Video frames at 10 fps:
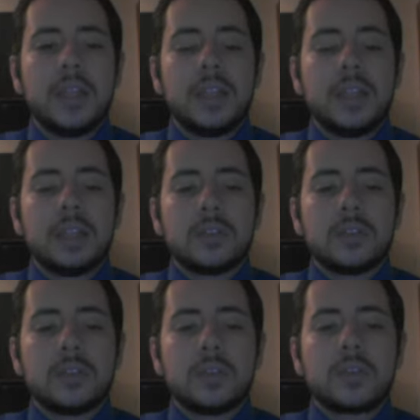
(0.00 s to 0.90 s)
In
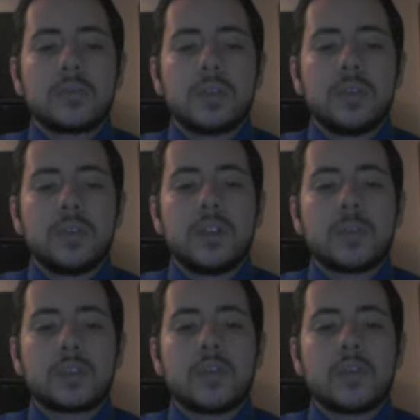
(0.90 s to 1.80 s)
2012, there were
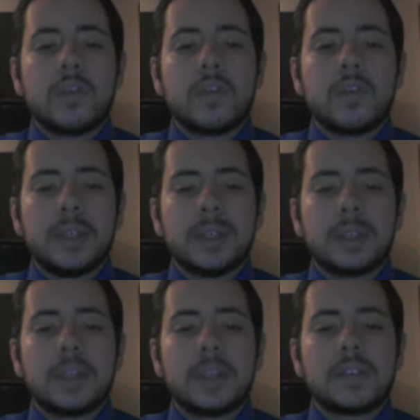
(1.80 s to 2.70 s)

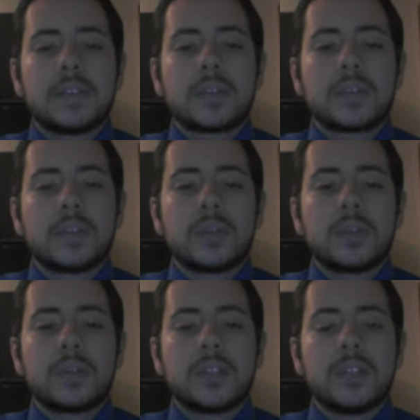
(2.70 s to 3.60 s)

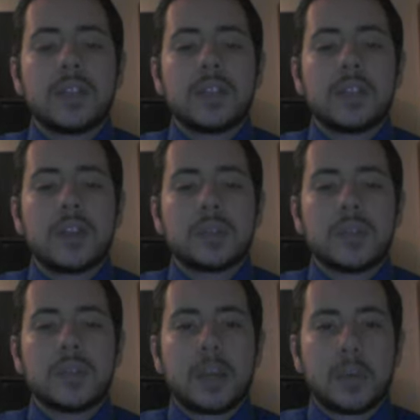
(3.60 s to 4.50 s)
12,679,000
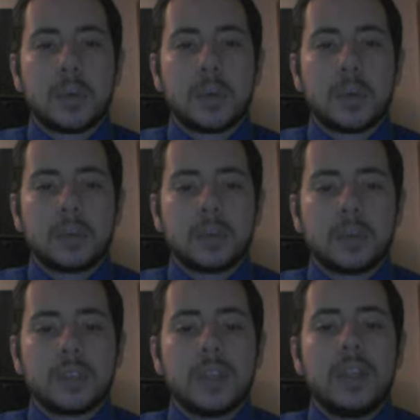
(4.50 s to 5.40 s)
iPods sold,
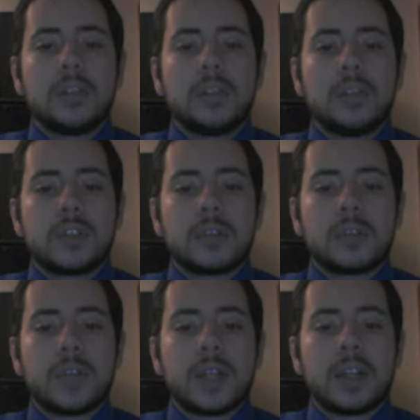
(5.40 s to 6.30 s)
which
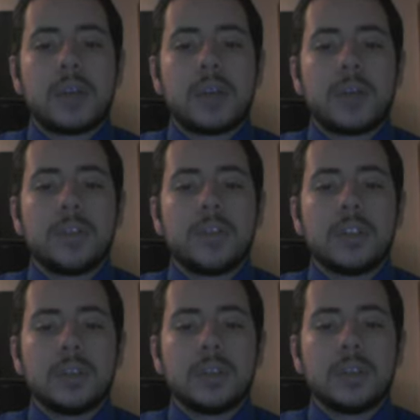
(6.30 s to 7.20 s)
created a revenue of